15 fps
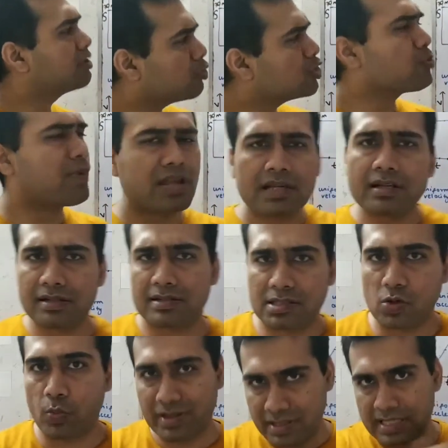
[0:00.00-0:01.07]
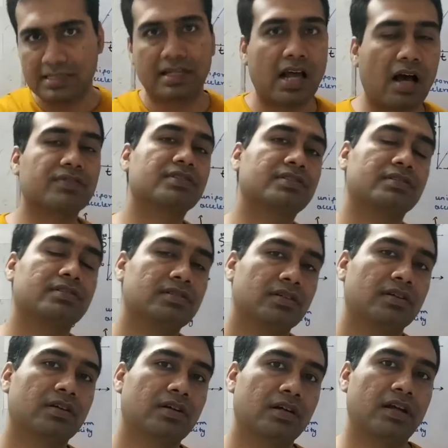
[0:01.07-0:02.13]
do numericals with these graphs,
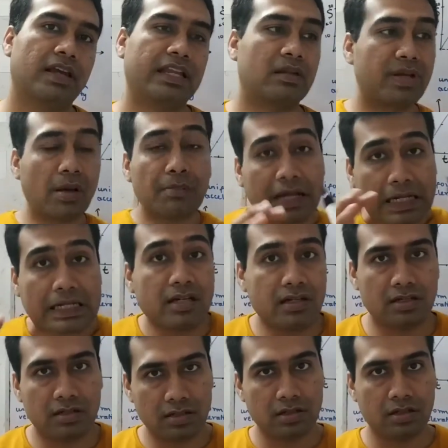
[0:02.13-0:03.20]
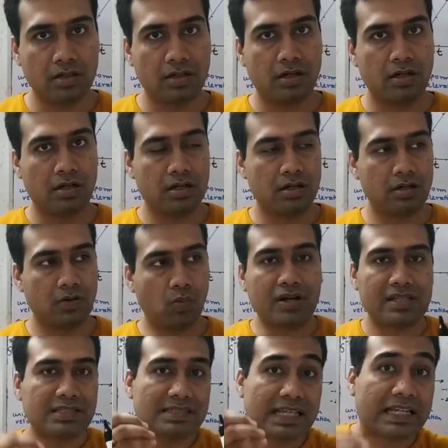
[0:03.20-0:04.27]
it will become clearer what
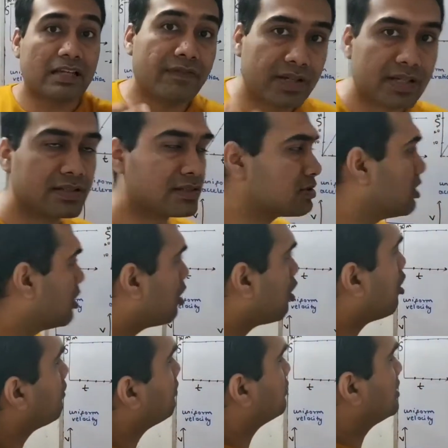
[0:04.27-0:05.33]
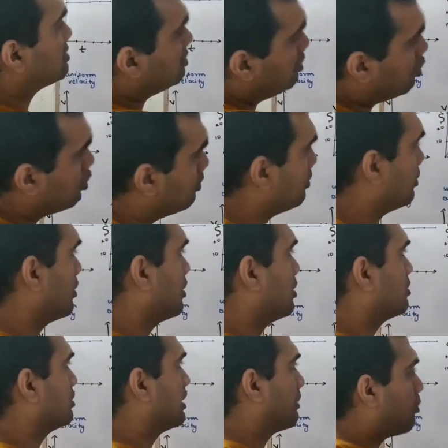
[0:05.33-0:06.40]
is the significance of the slope,
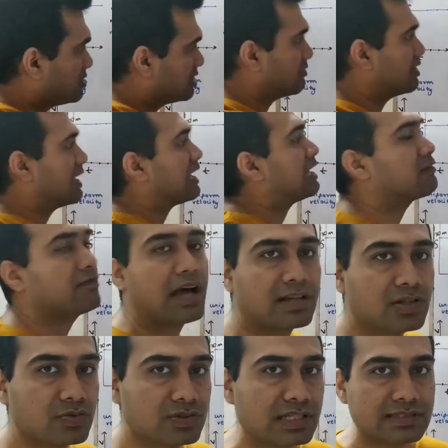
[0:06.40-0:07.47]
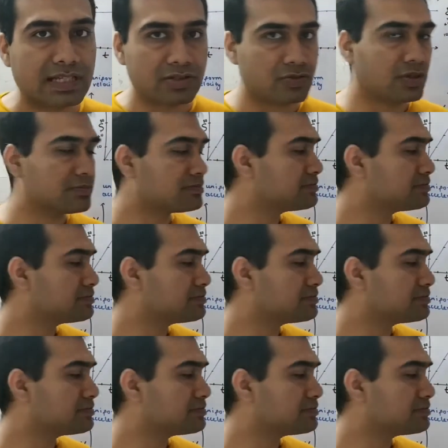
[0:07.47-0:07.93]
the positive and negative values, etc.